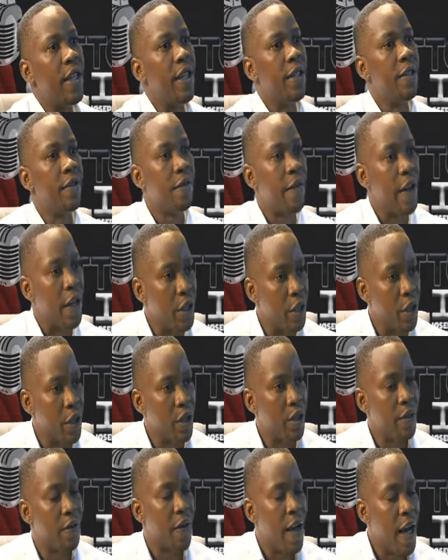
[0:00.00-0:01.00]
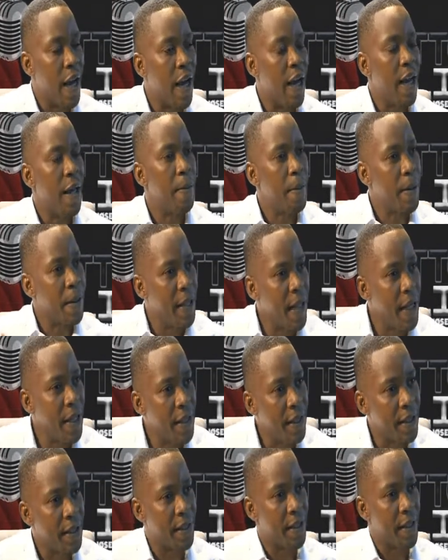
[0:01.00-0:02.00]
infectious viral
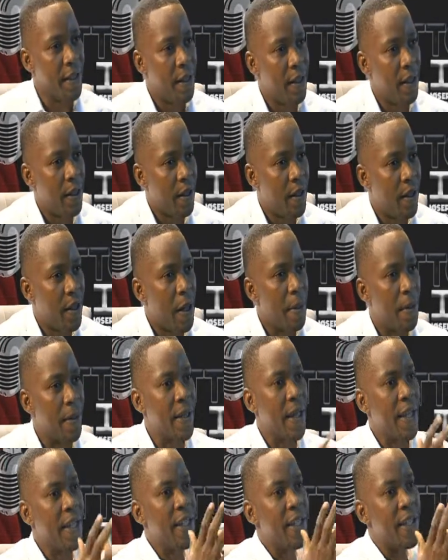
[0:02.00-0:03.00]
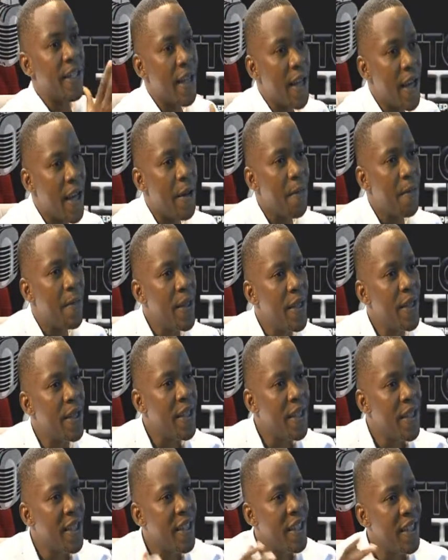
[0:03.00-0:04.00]
hepatitis. Hepatitis A, B,
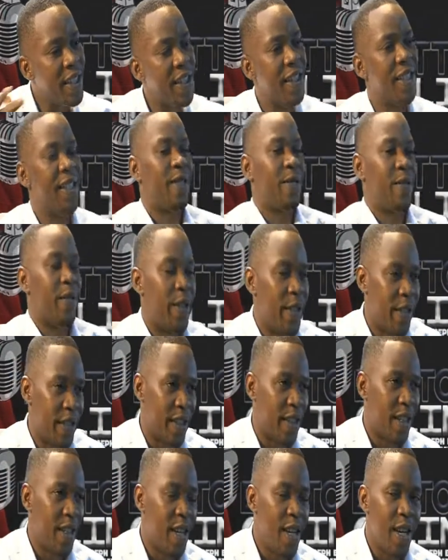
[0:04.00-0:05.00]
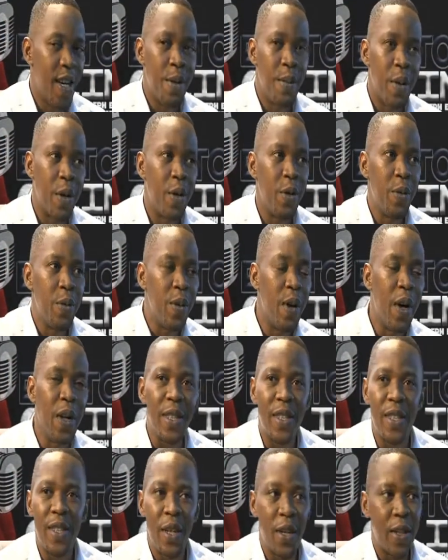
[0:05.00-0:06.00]
C, this is for it. But you will
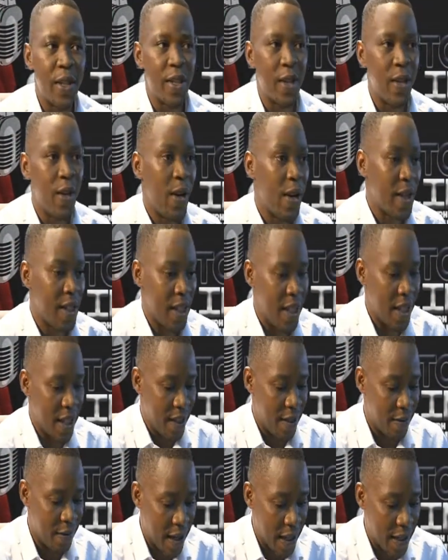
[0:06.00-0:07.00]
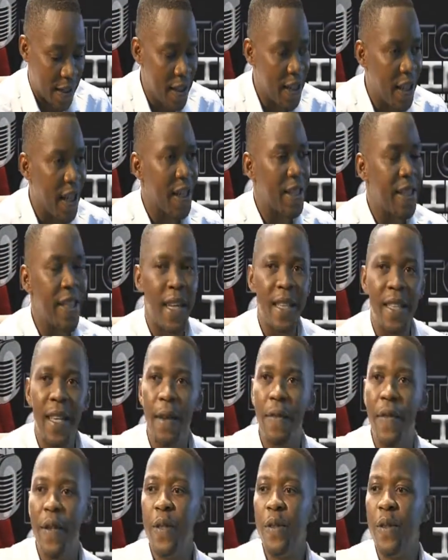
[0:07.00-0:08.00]
not just go and take the vaccine and start
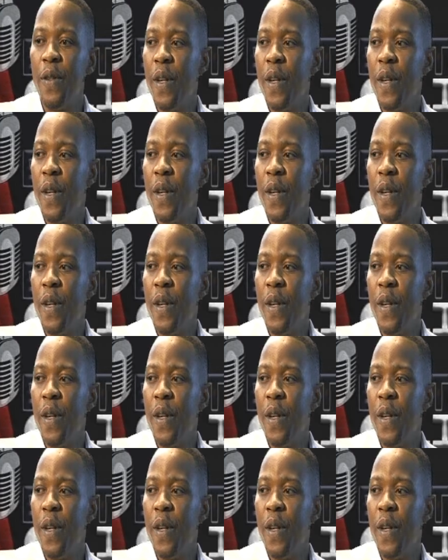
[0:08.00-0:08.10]
having,